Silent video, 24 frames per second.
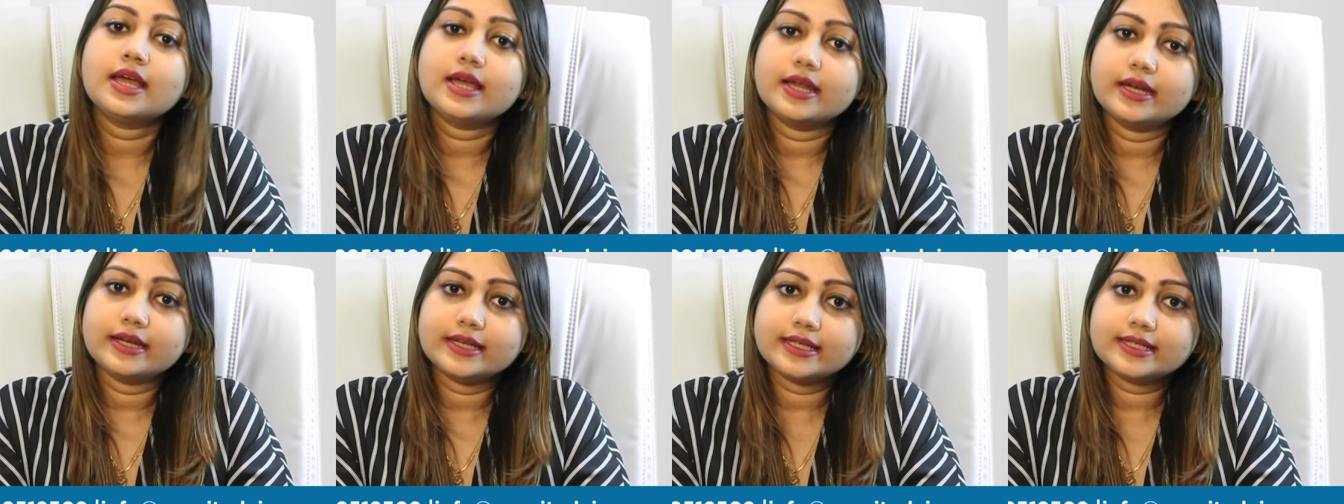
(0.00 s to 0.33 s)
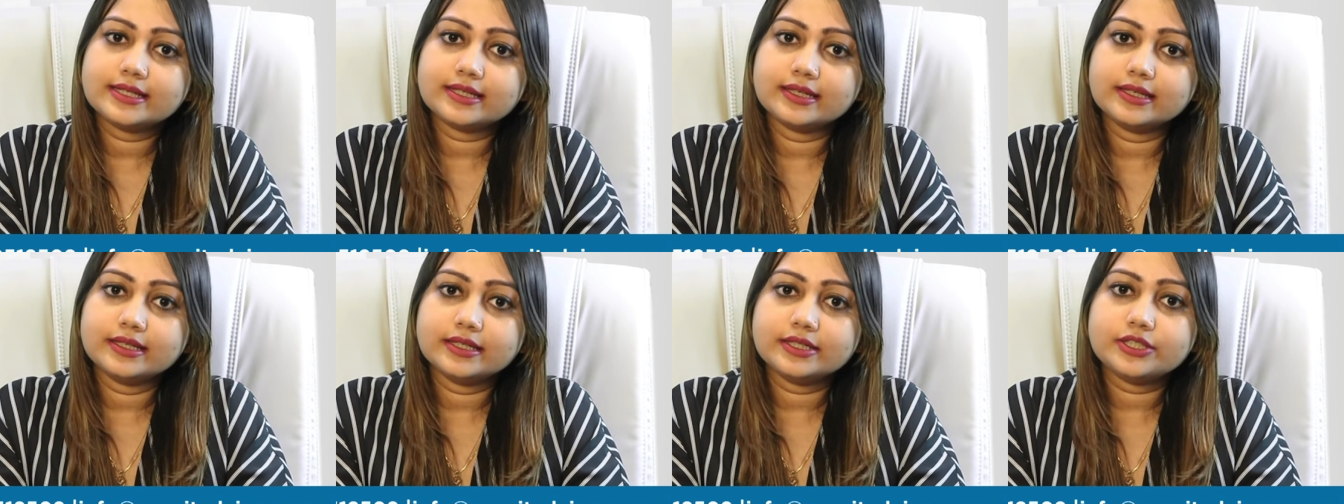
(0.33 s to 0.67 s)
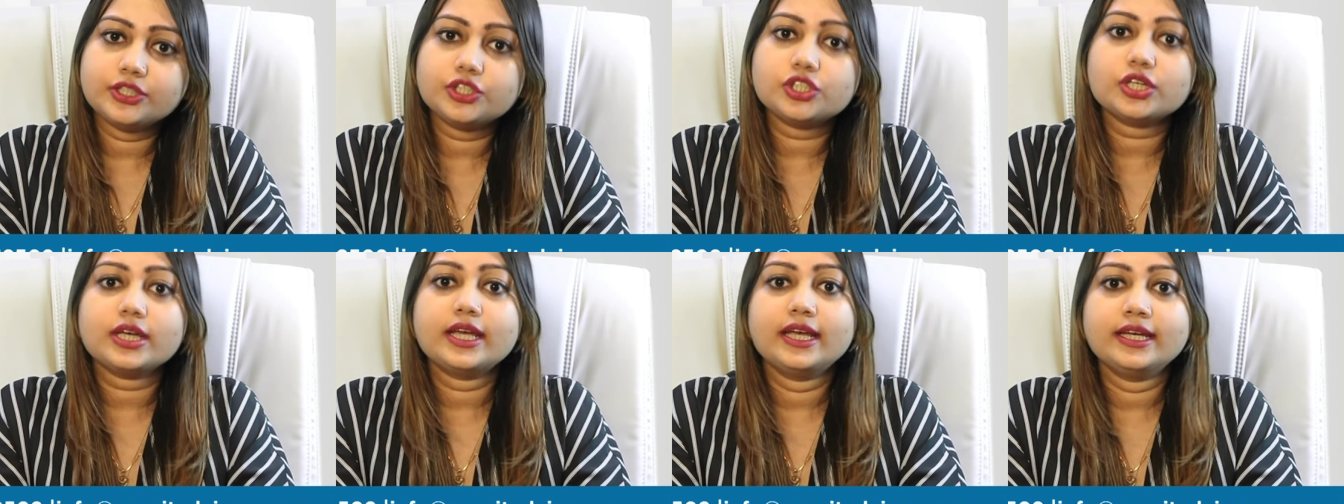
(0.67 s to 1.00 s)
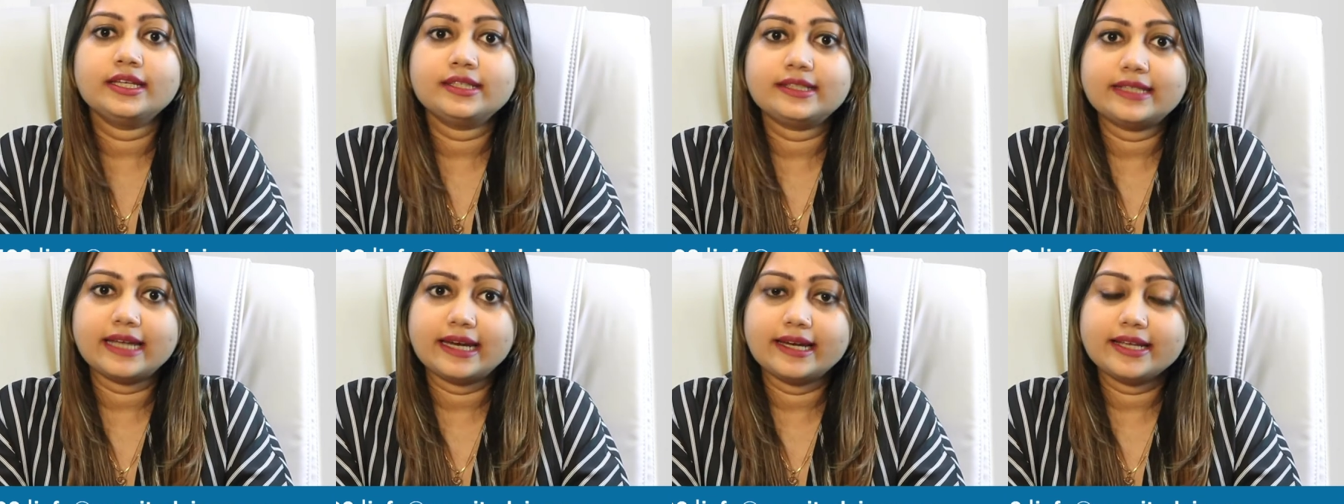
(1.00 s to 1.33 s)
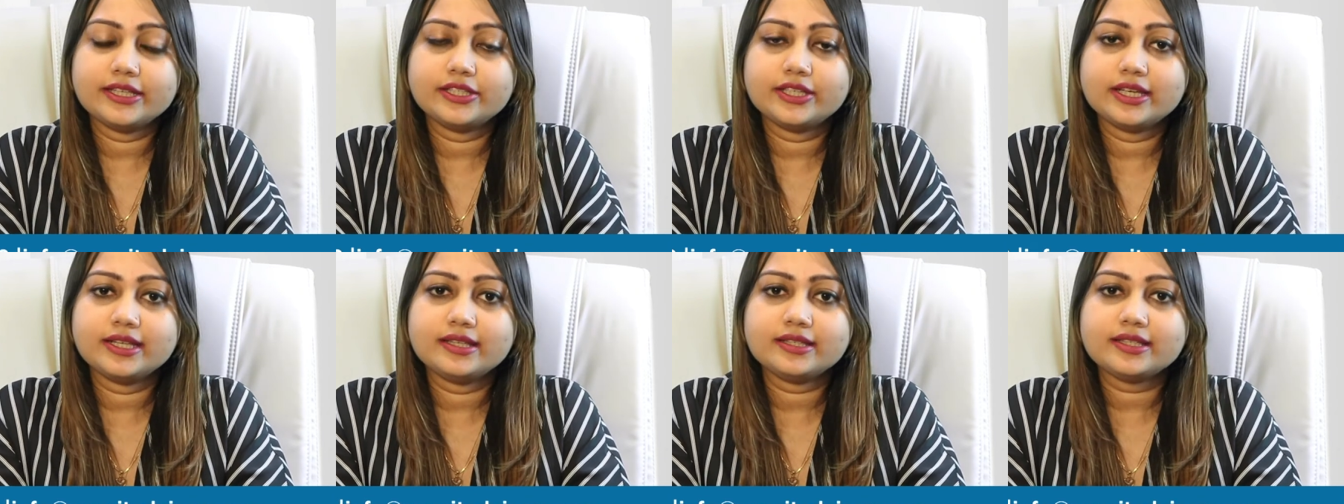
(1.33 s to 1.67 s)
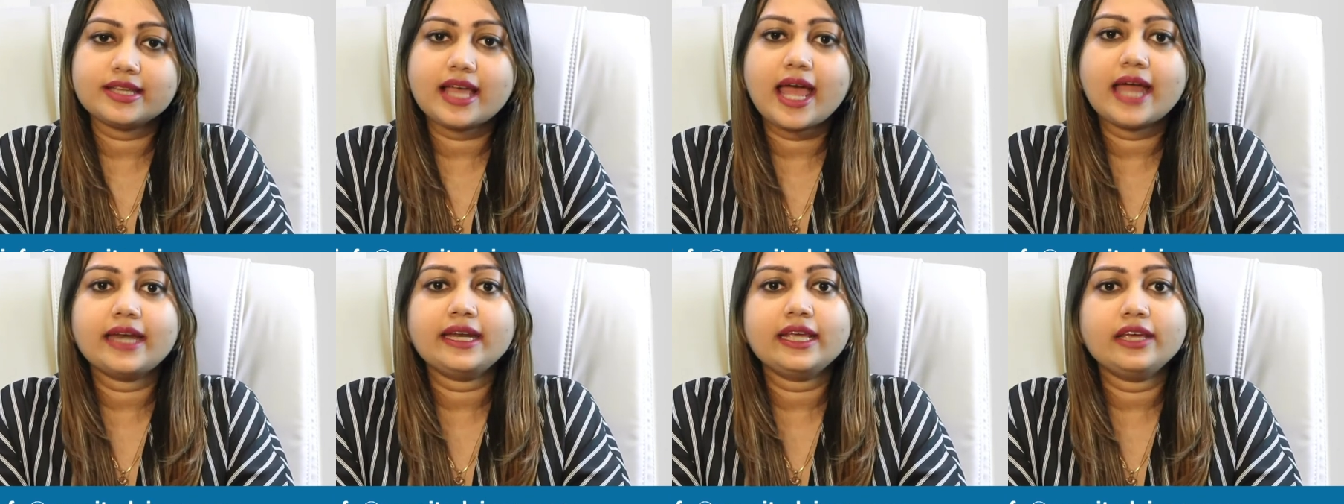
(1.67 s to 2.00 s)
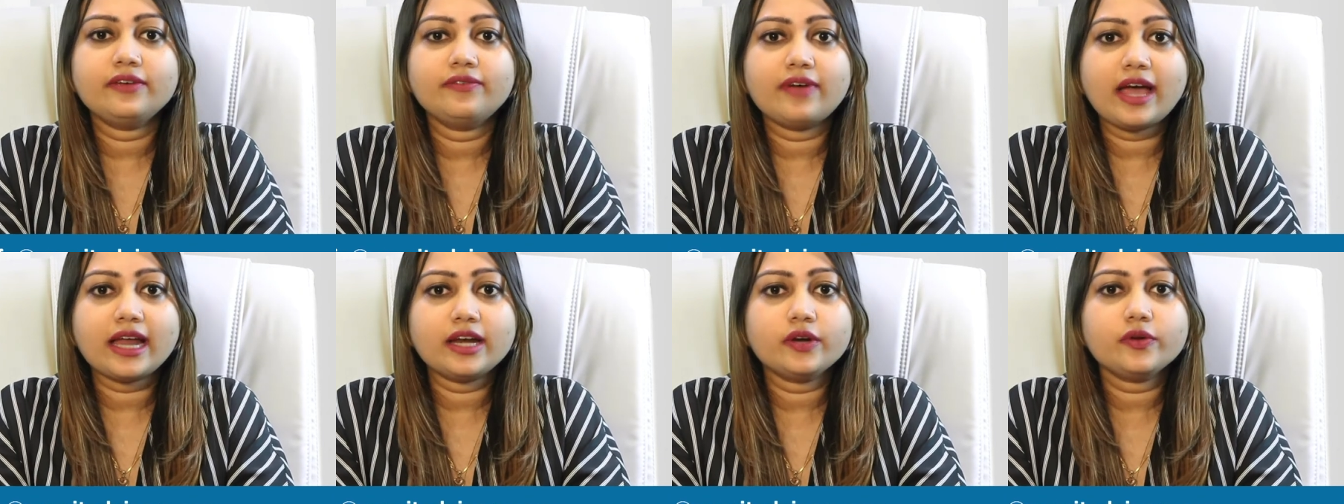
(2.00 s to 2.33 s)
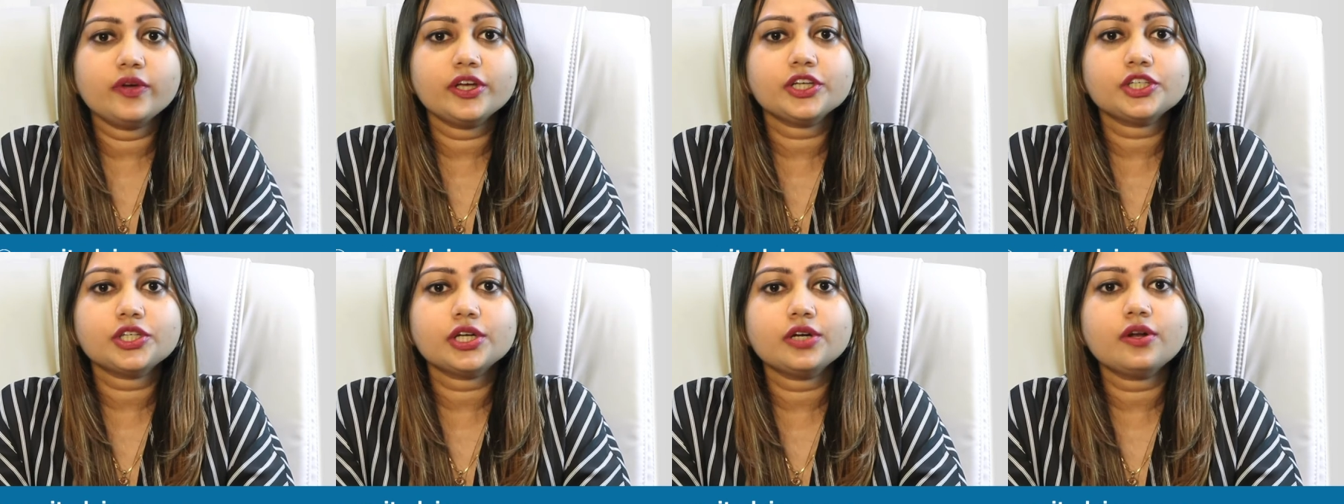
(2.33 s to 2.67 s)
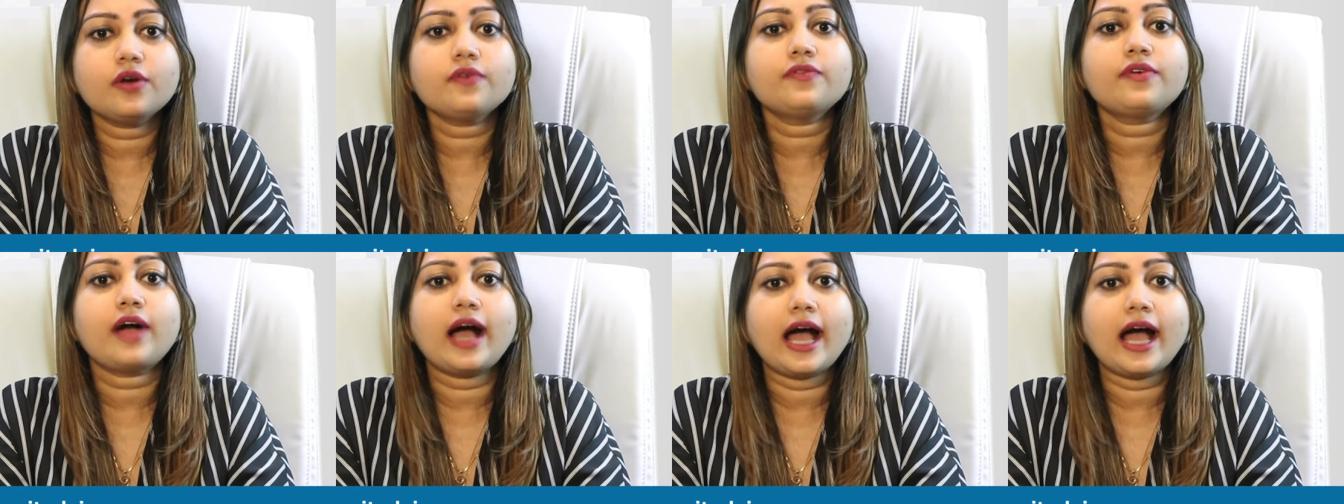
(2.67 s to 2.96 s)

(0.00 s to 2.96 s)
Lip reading: research, intelligence, and evaluation of